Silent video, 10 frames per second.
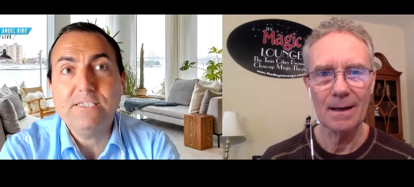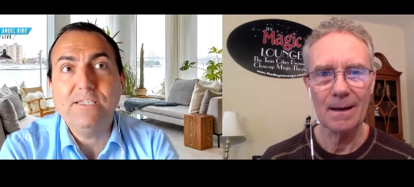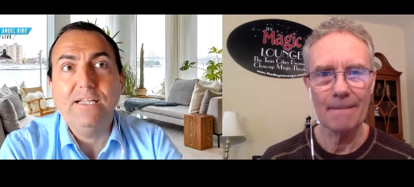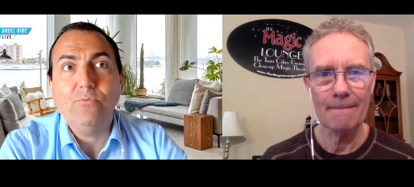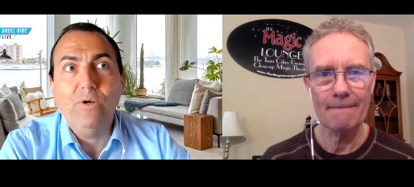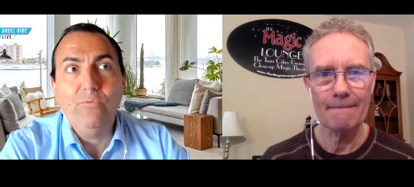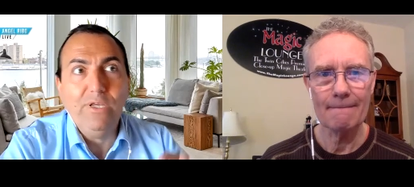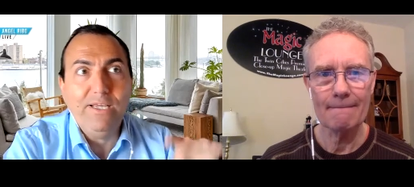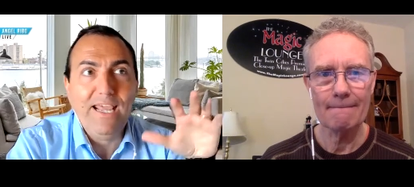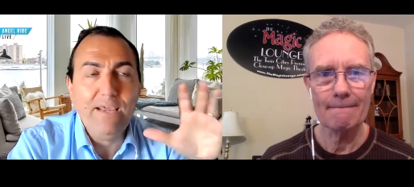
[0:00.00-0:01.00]
Speaker 1: that when
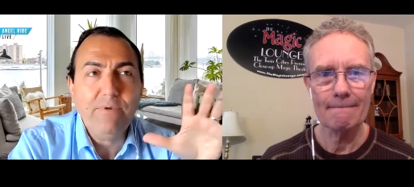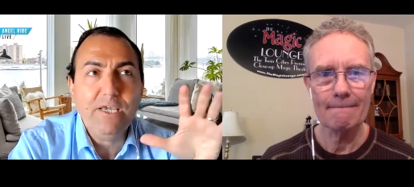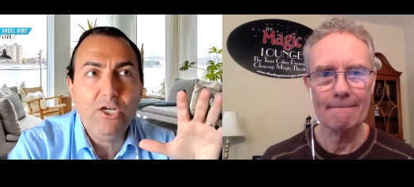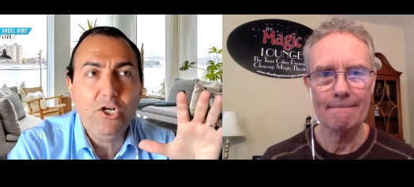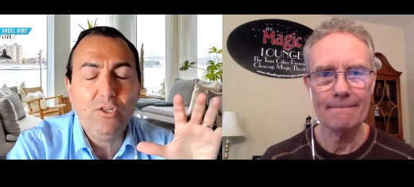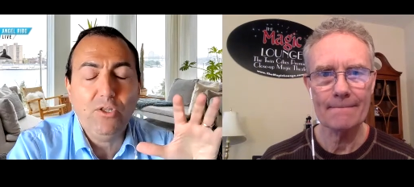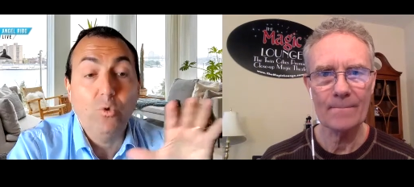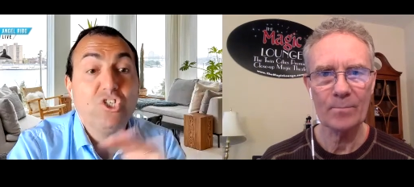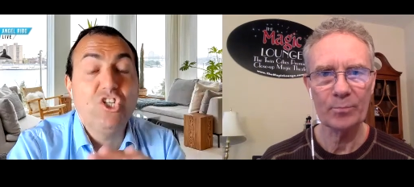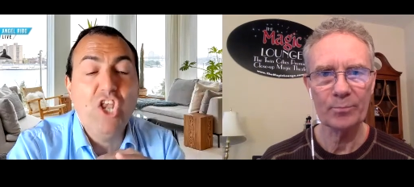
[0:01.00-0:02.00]
we came here, there
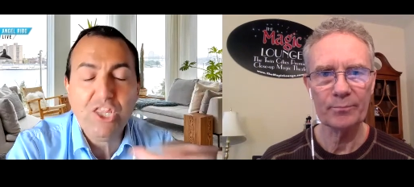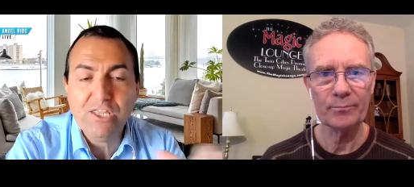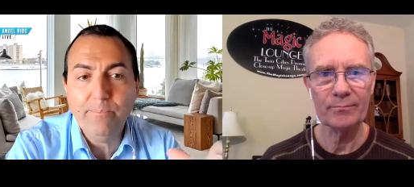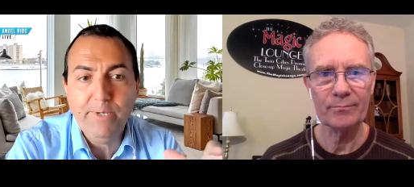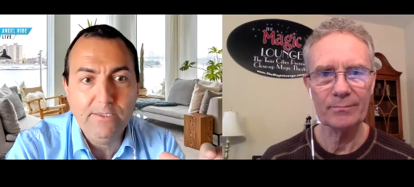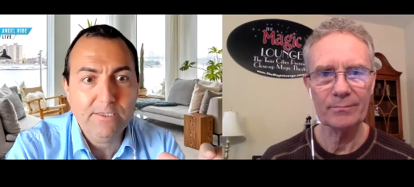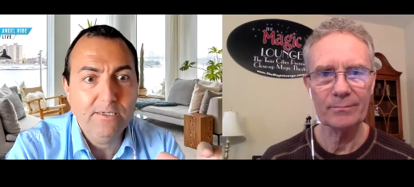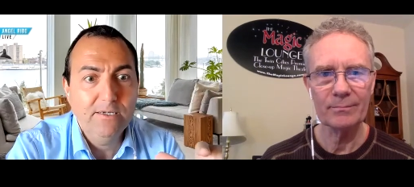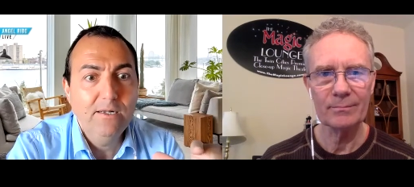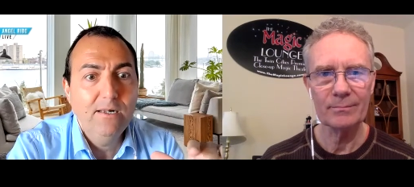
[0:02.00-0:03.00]
was nothing built
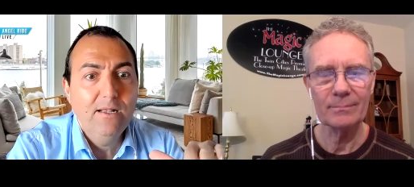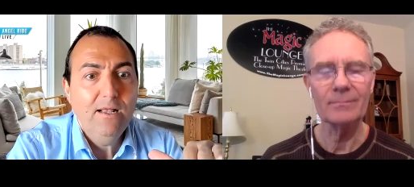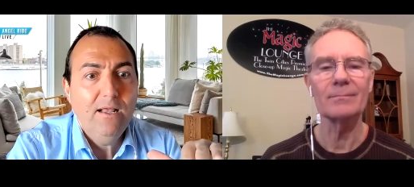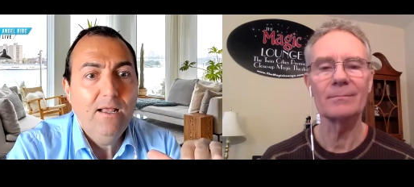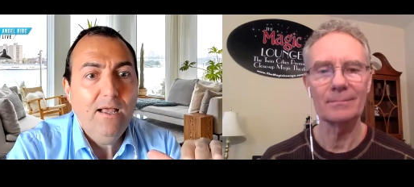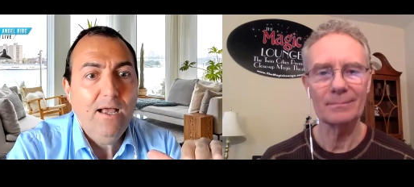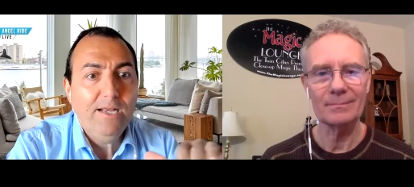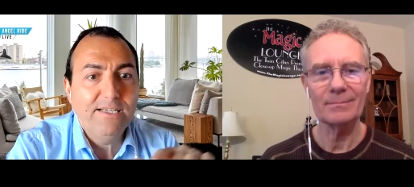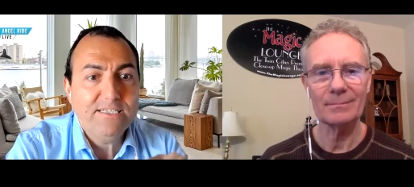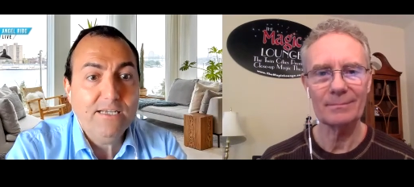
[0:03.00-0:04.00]
Mm-hmm.
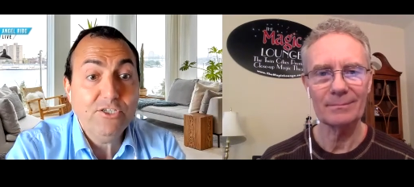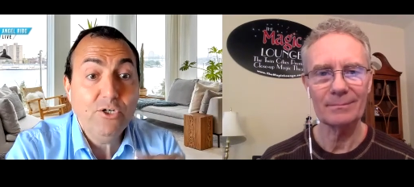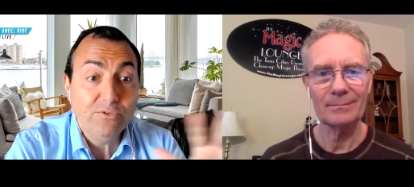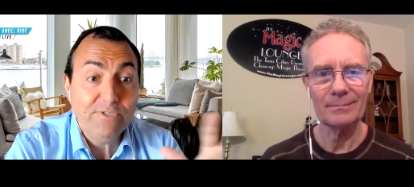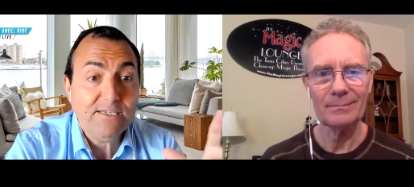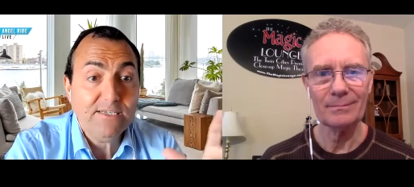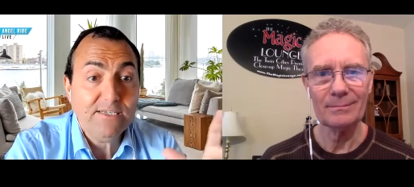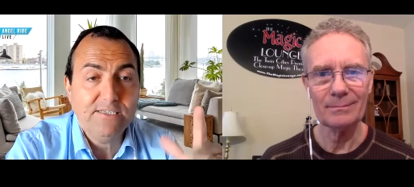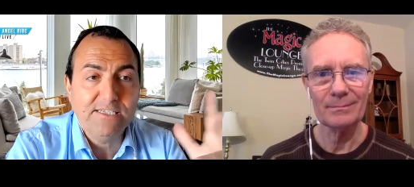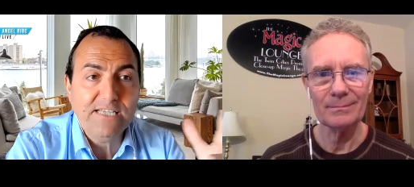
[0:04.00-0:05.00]
And as, as you know, Texas
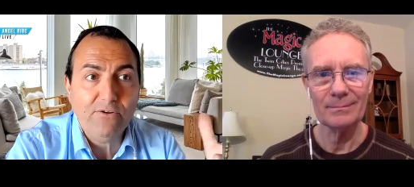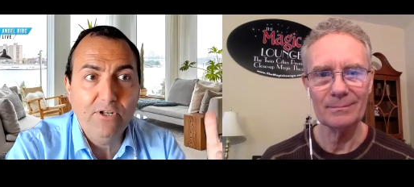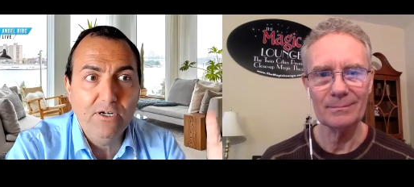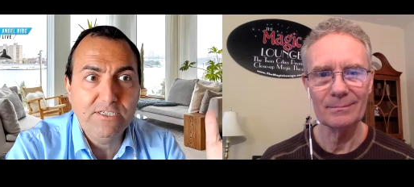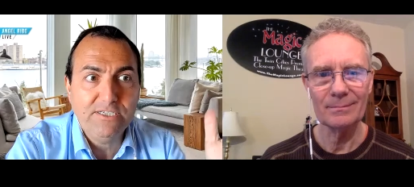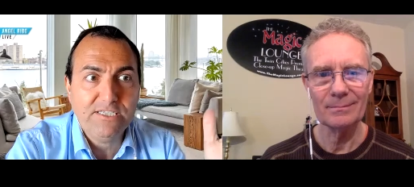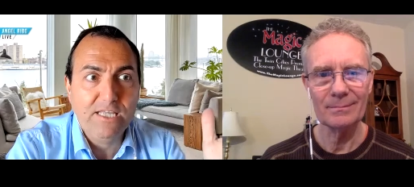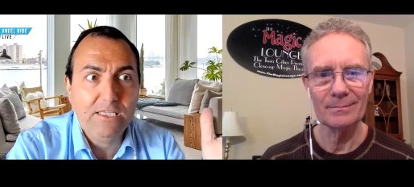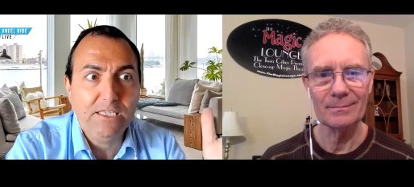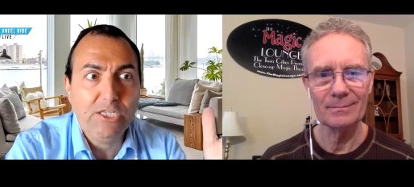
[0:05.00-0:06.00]
is the second largest
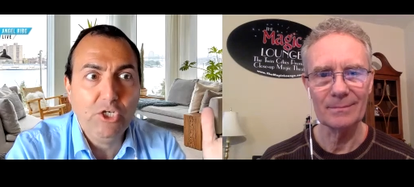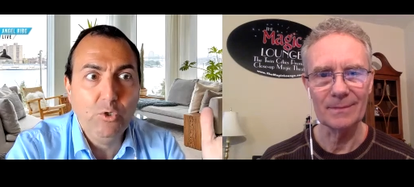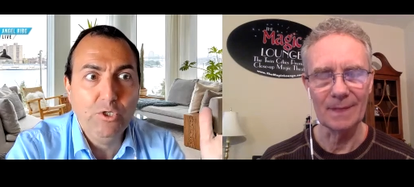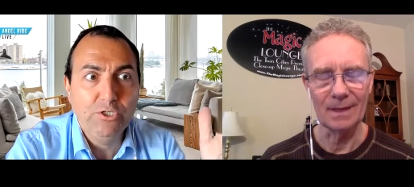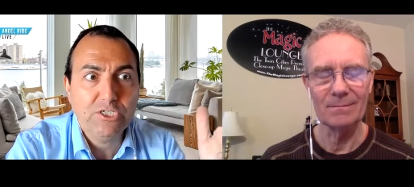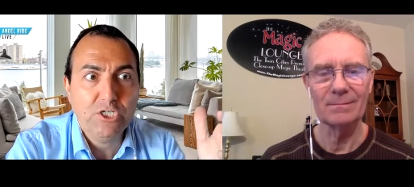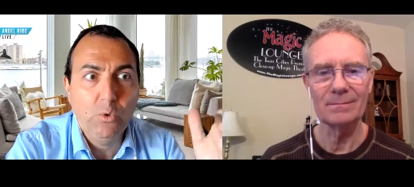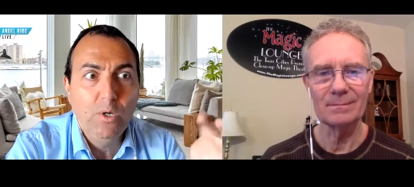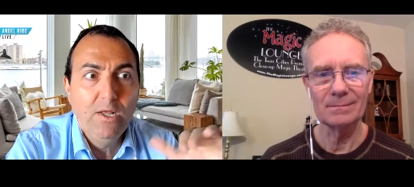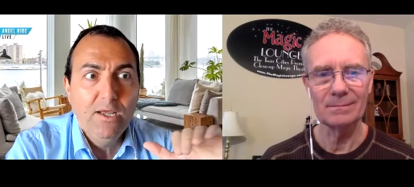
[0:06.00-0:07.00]
state in the union. Ah.
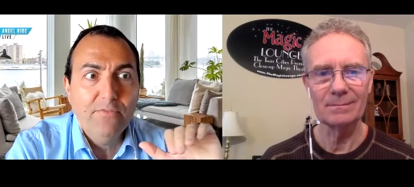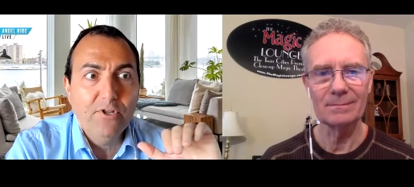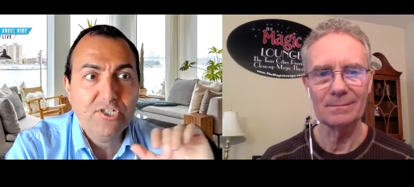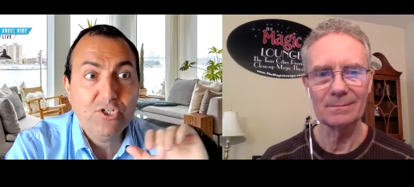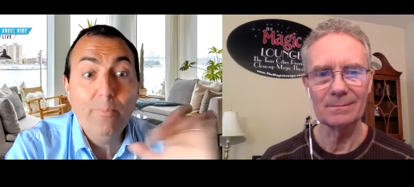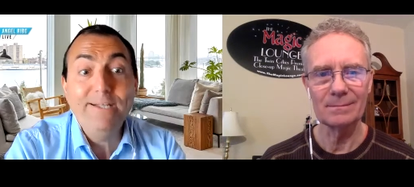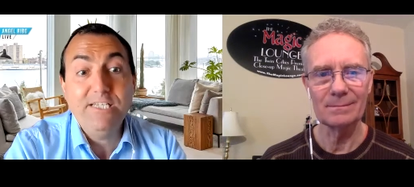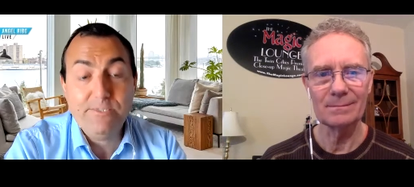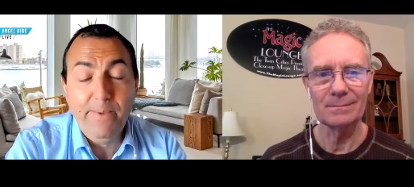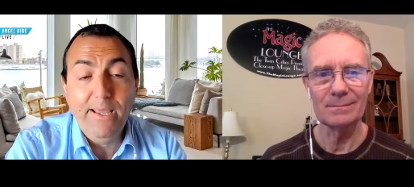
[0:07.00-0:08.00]
So there's so much
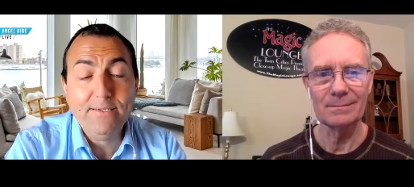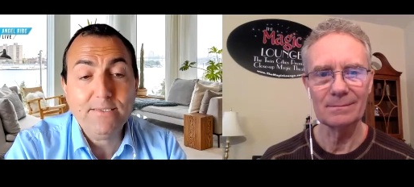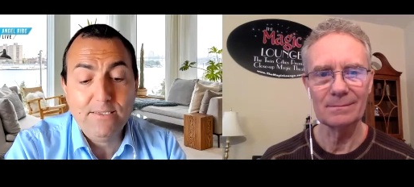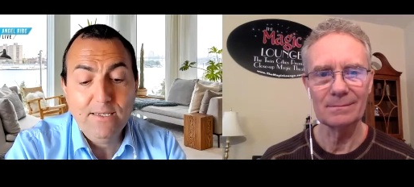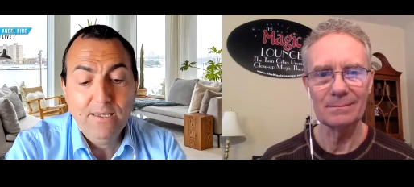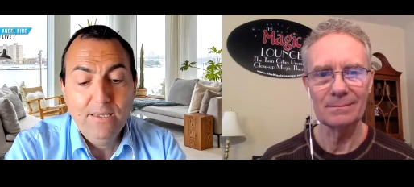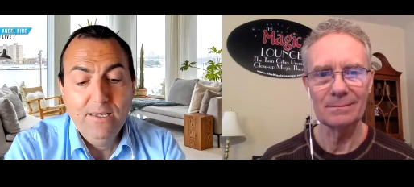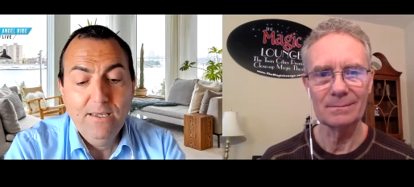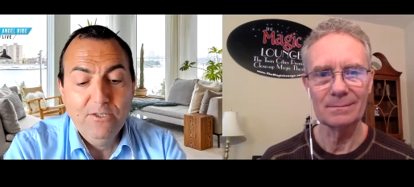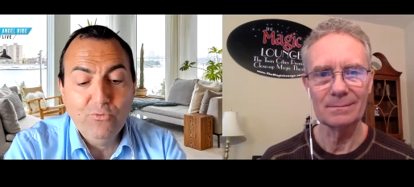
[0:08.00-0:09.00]
space
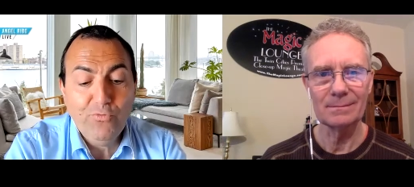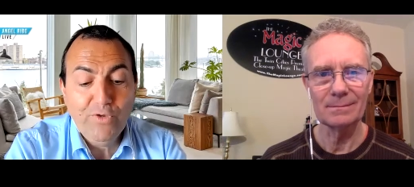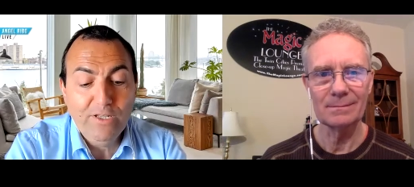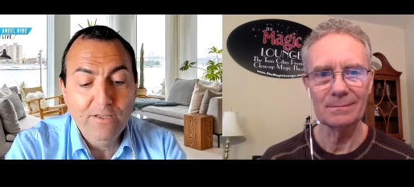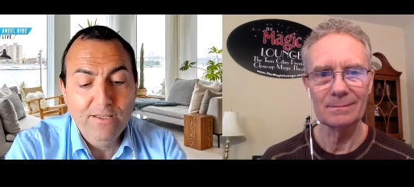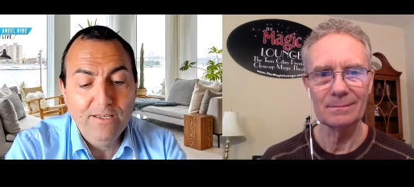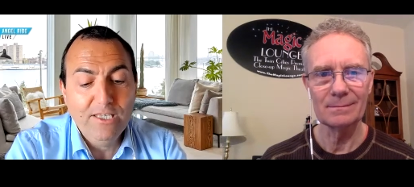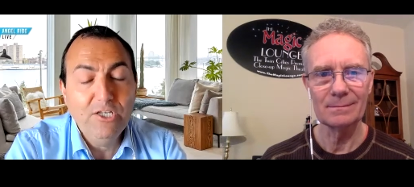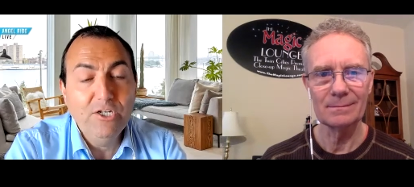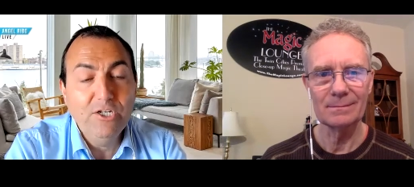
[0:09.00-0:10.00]
to fill,
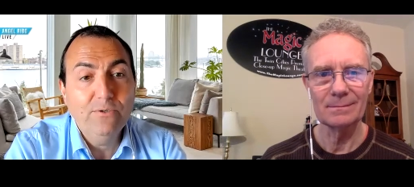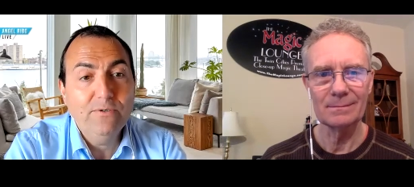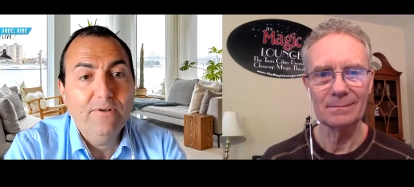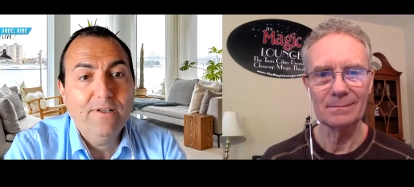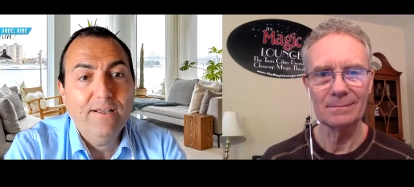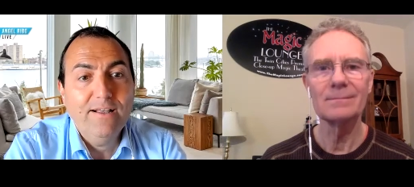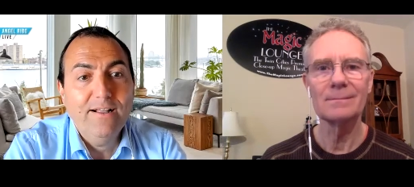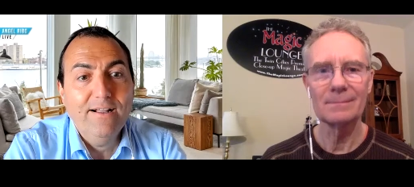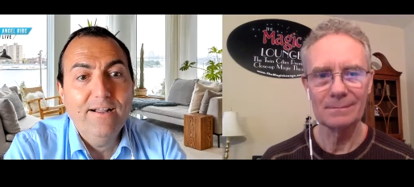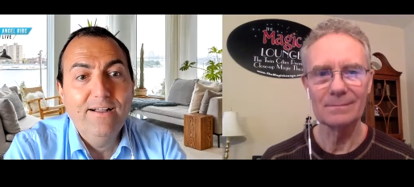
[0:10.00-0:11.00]
you know,
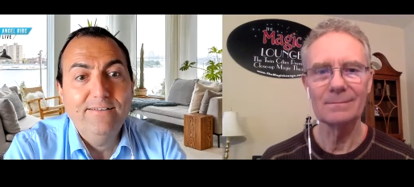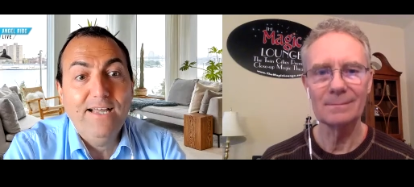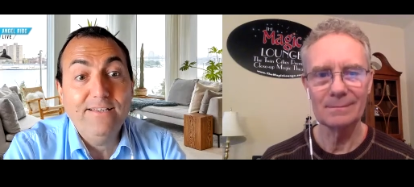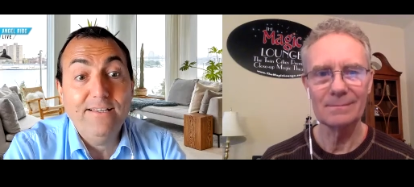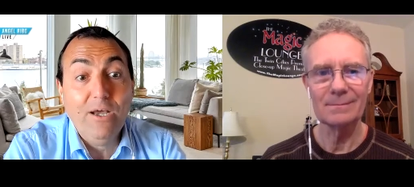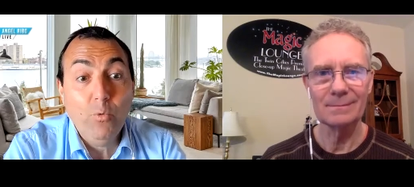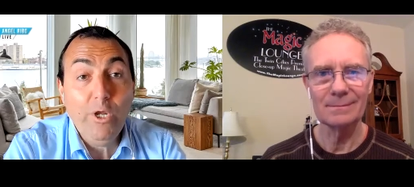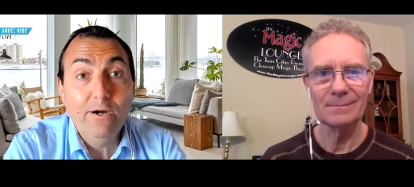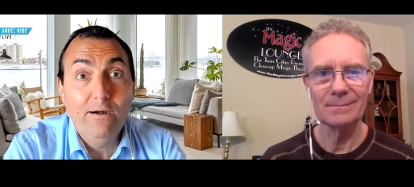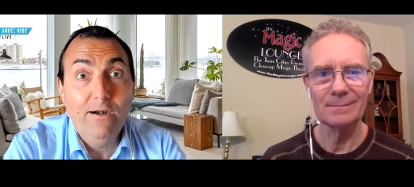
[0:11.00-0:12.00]
that we
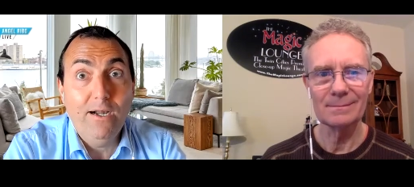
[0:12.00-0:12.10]
are,